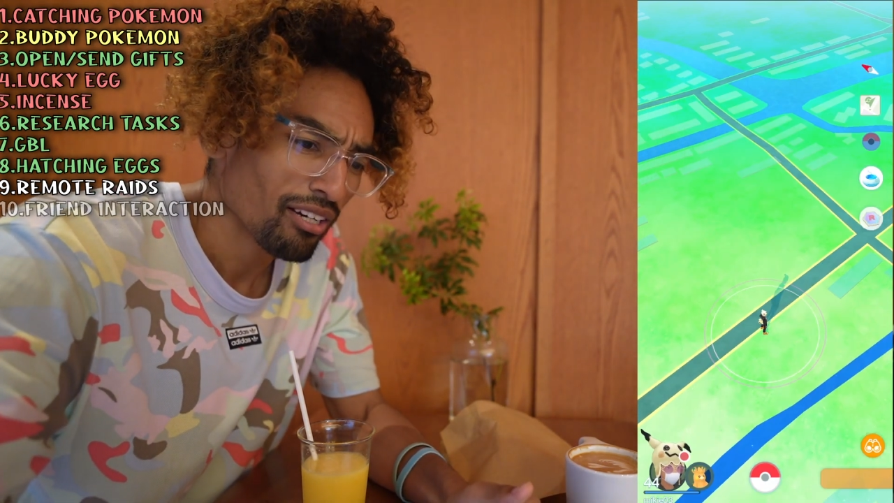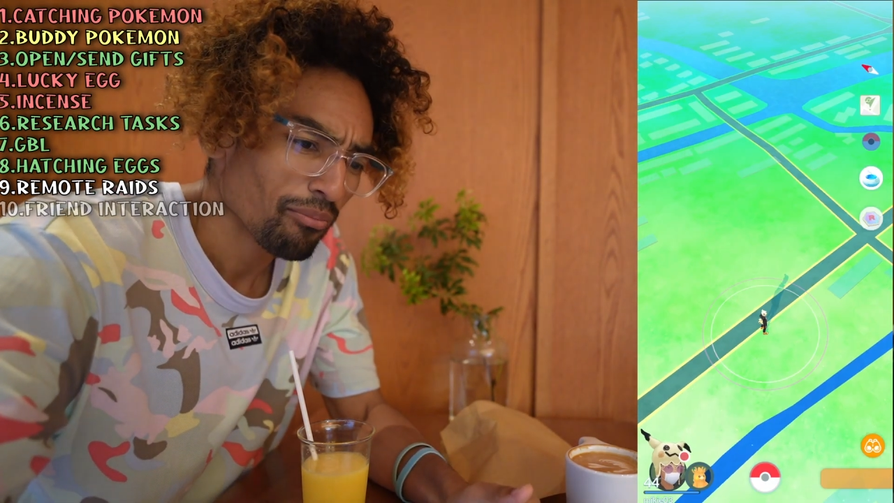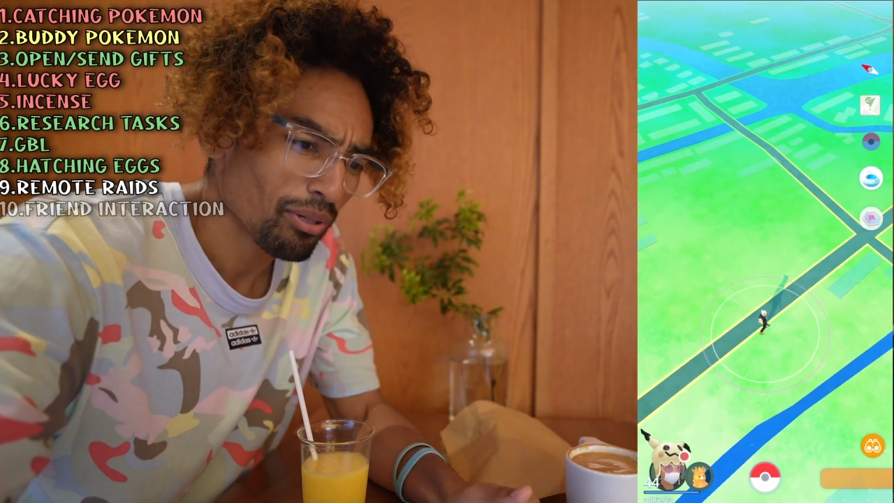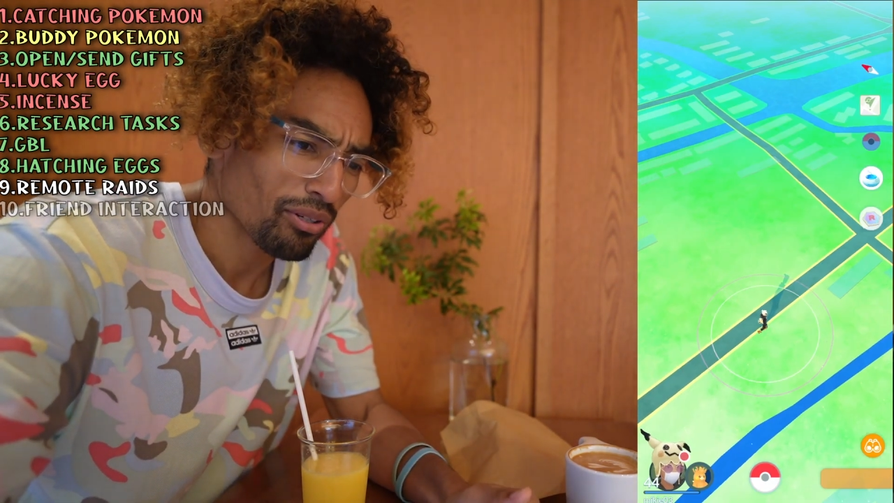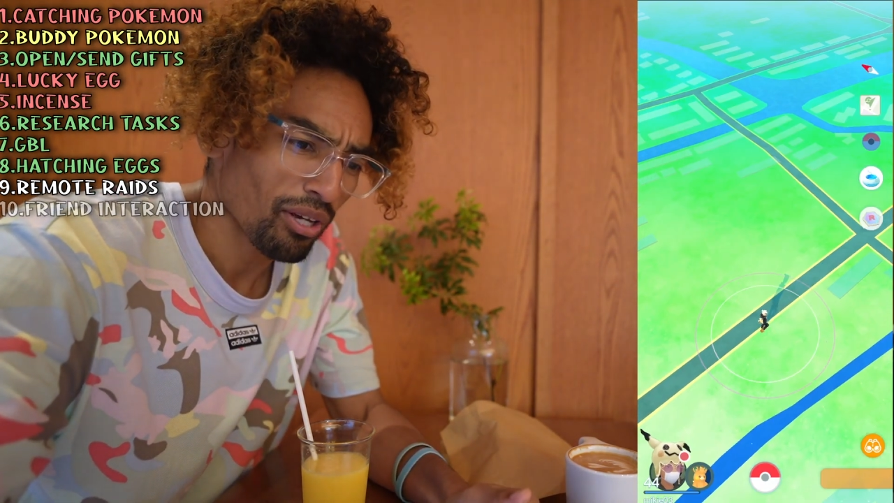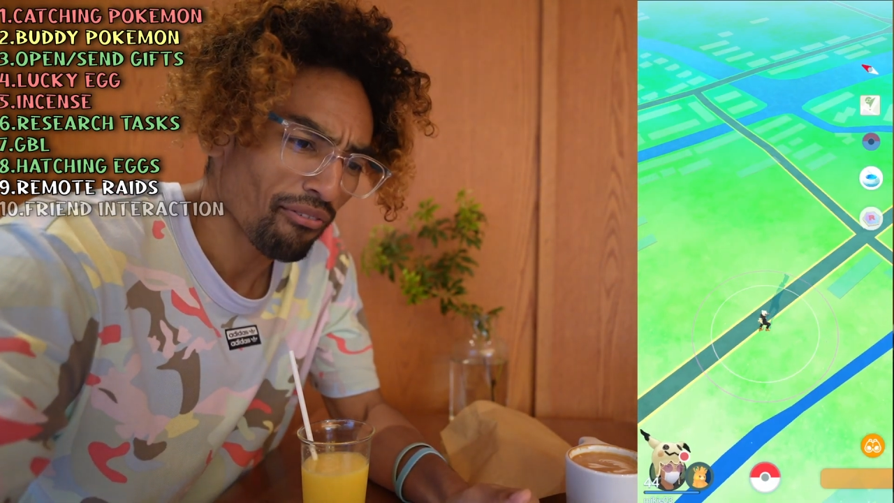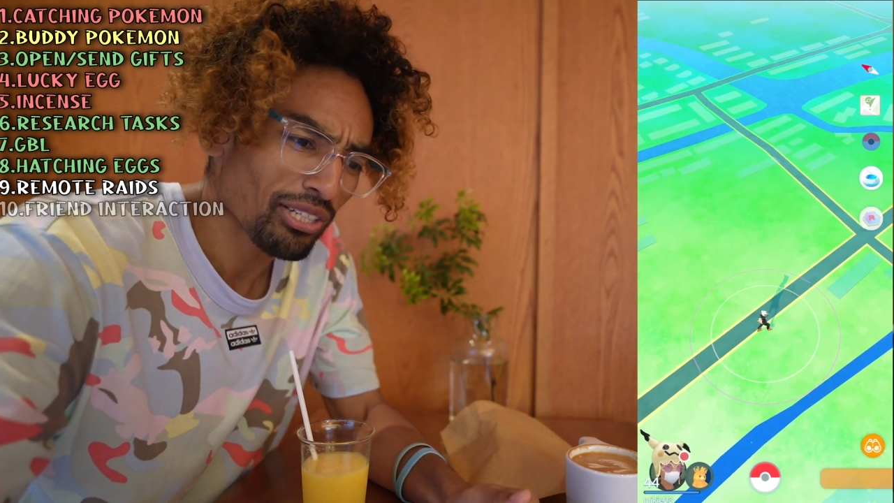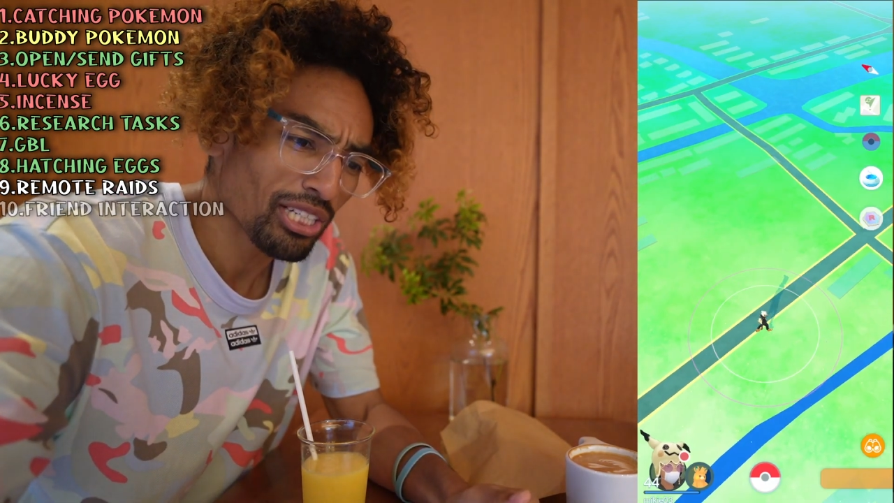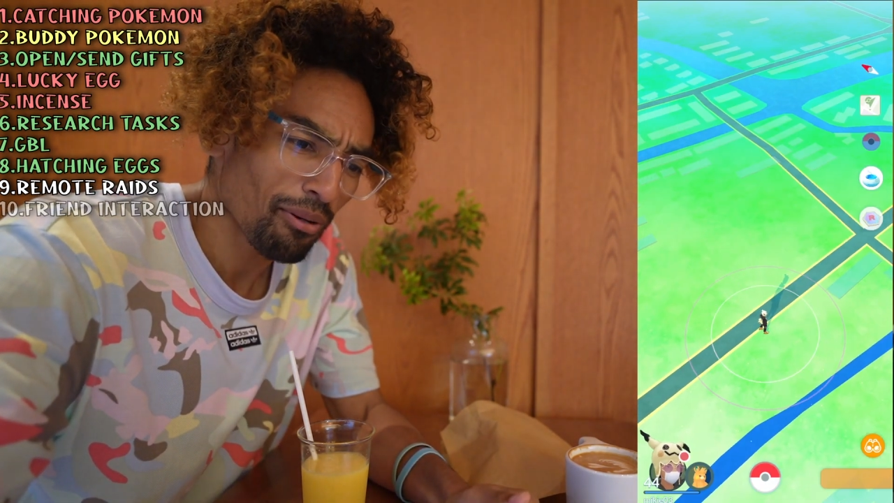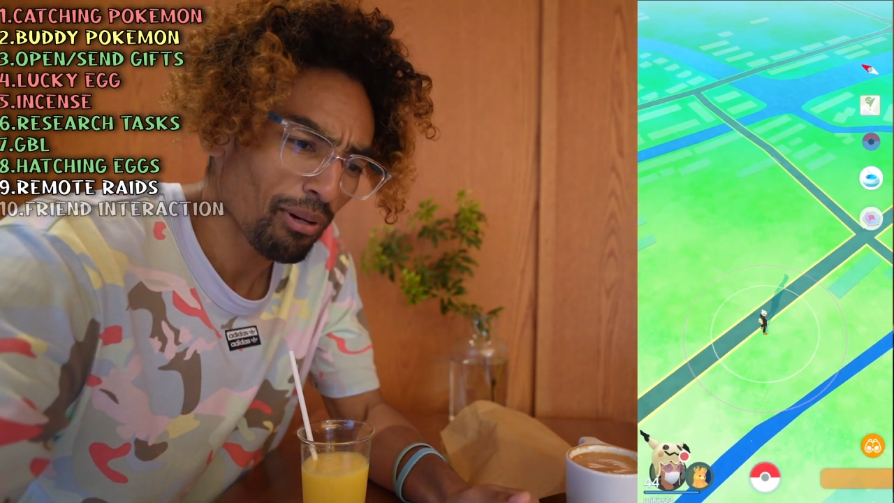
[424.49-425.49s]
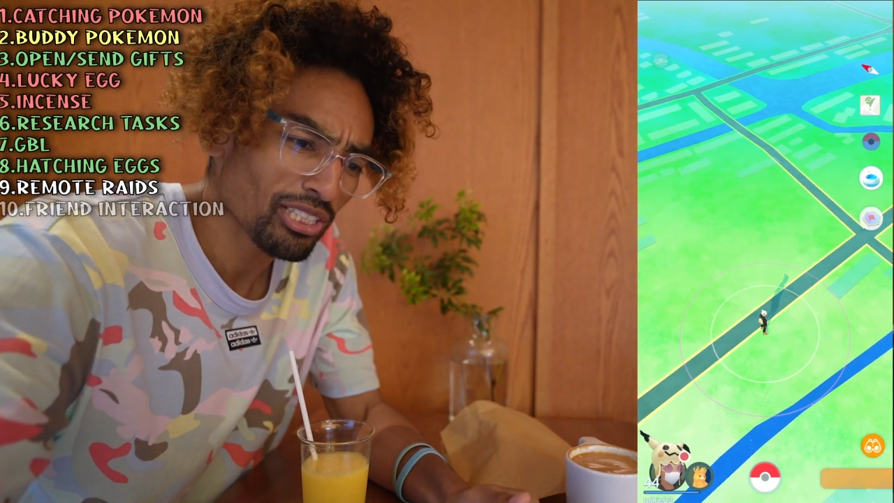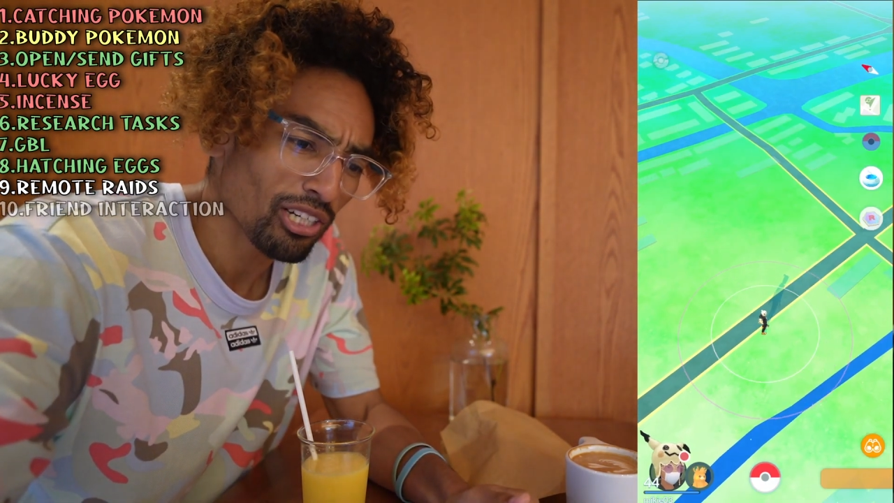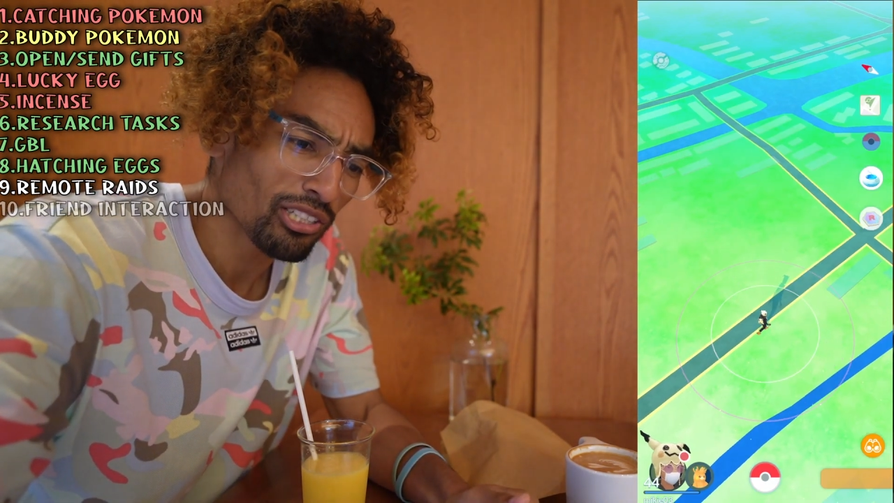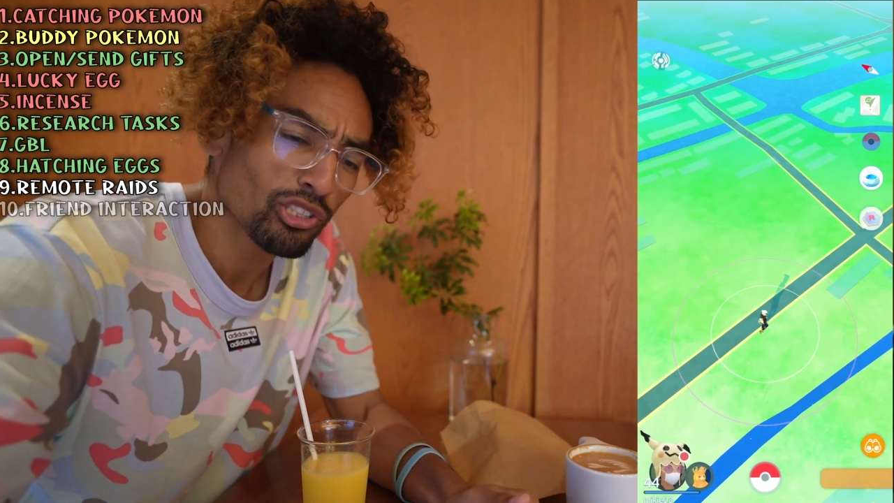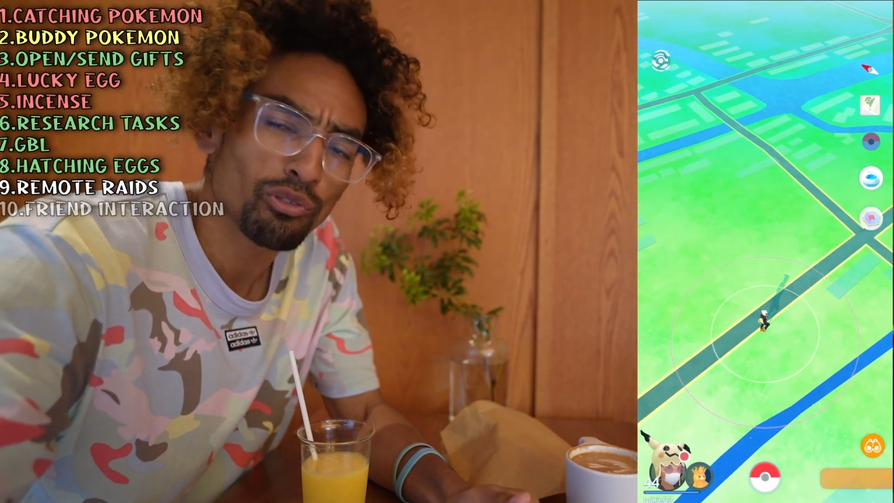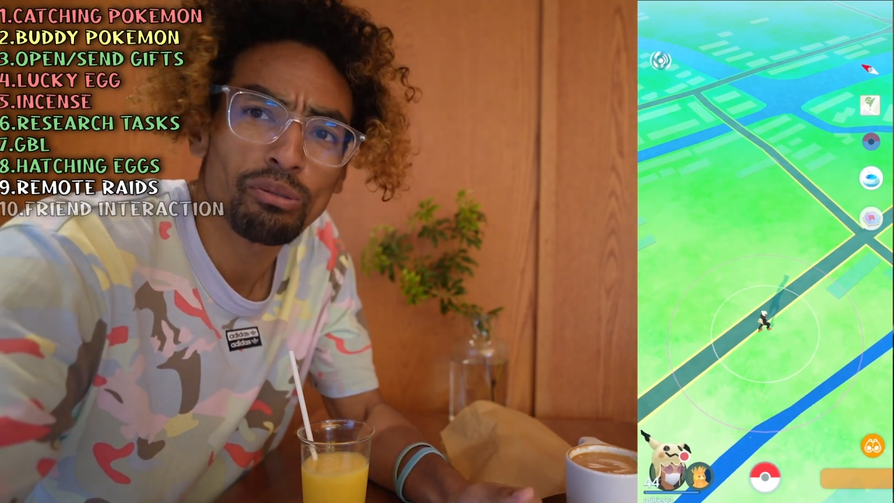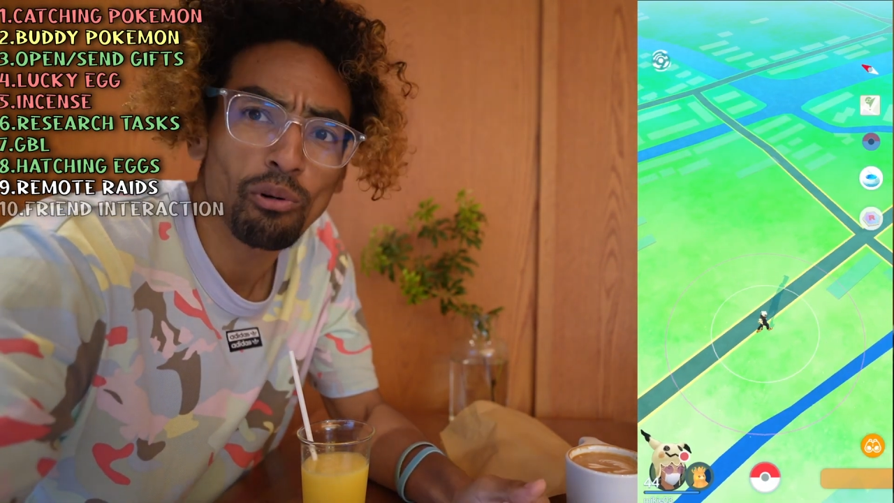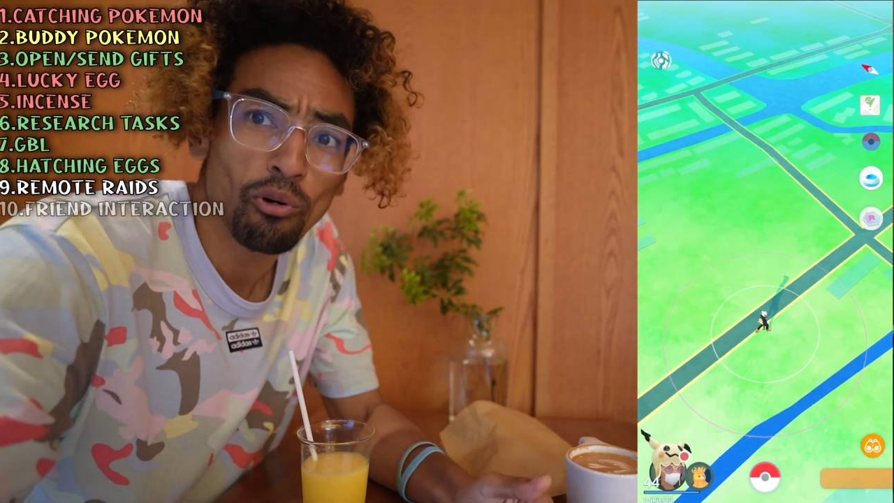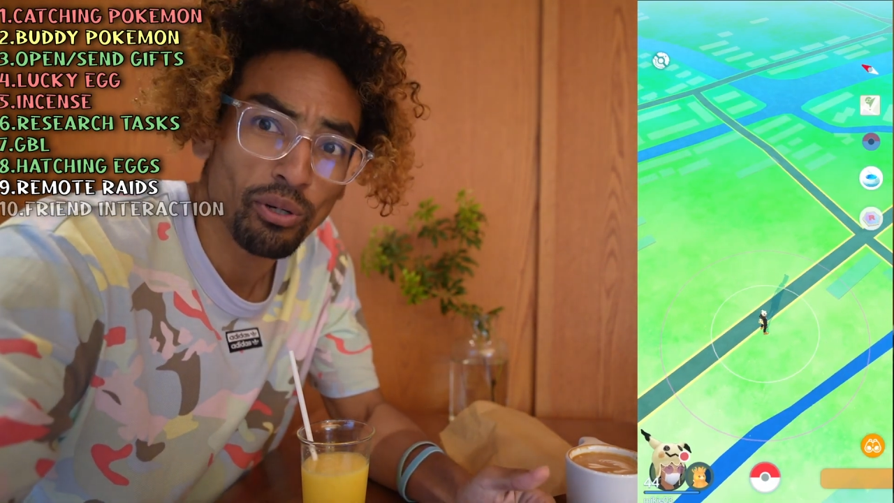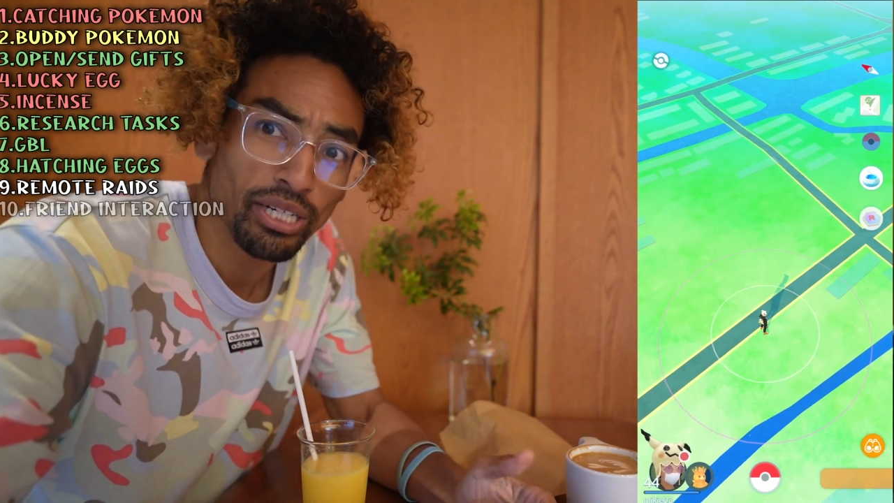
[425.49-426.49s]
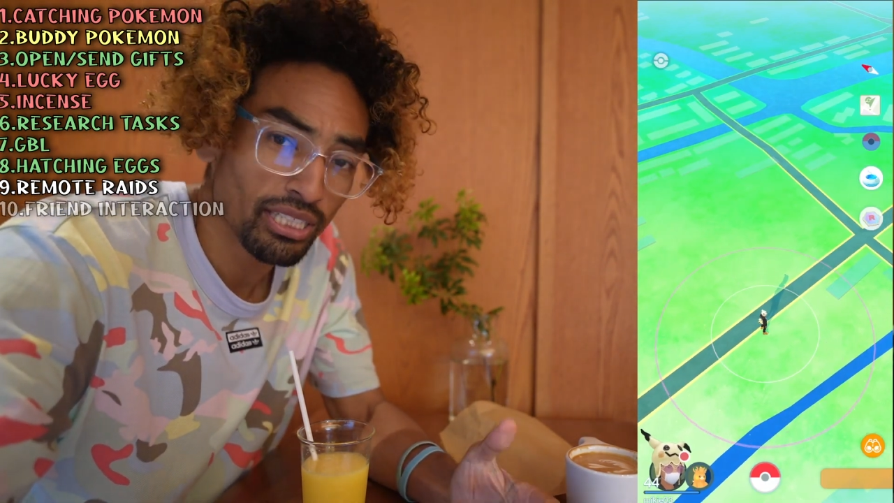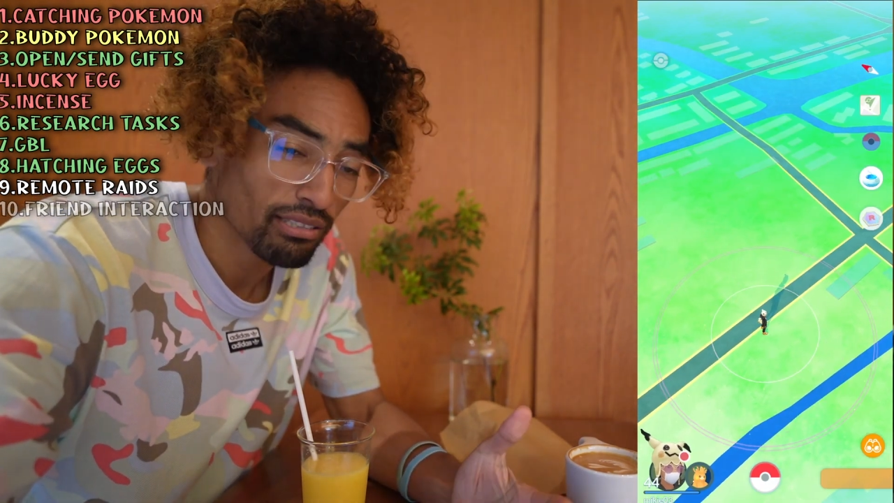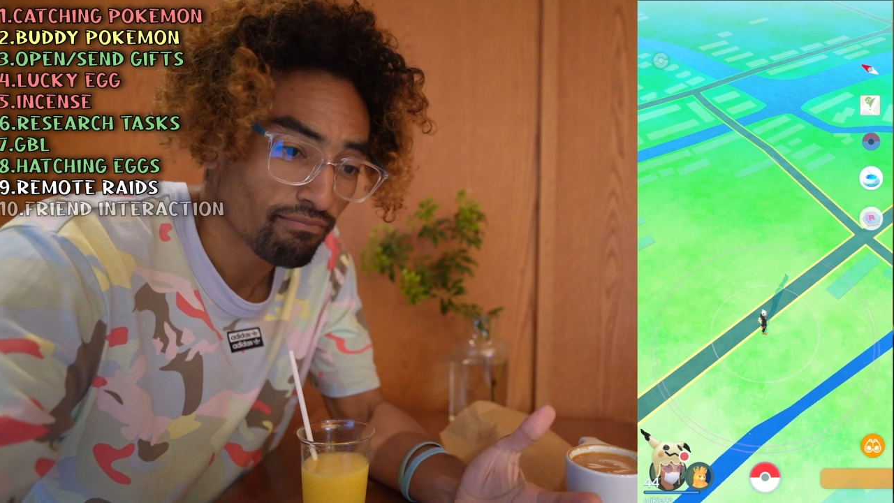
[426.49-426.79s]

But every time I touch the remote raid,